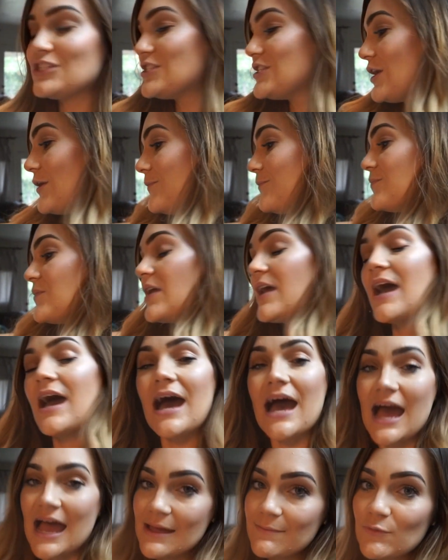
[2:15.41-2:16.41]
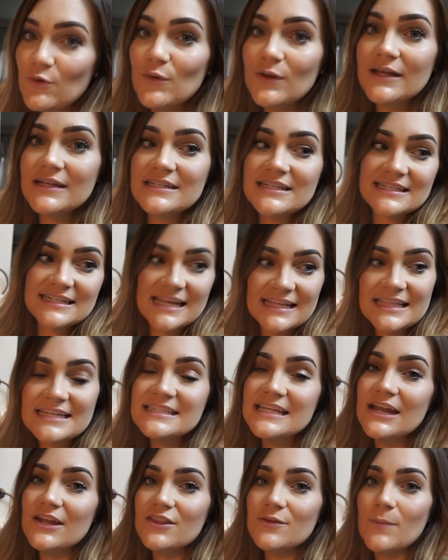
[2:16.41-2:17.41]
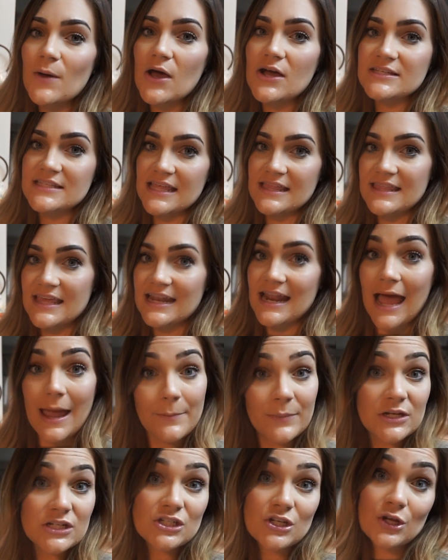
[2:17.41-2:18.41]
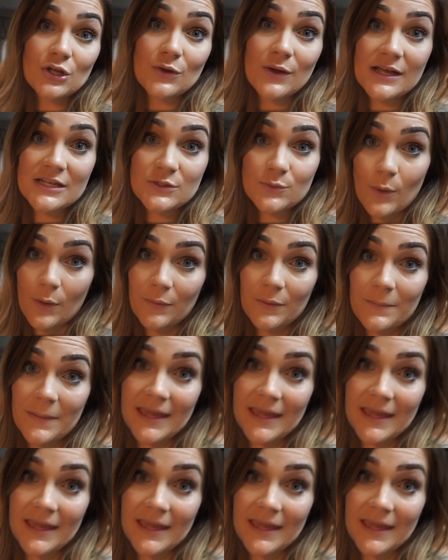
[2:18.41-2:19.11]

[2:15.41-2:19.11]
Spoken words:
So I'm going to take this out of the box and then I'm going to show you guys what we're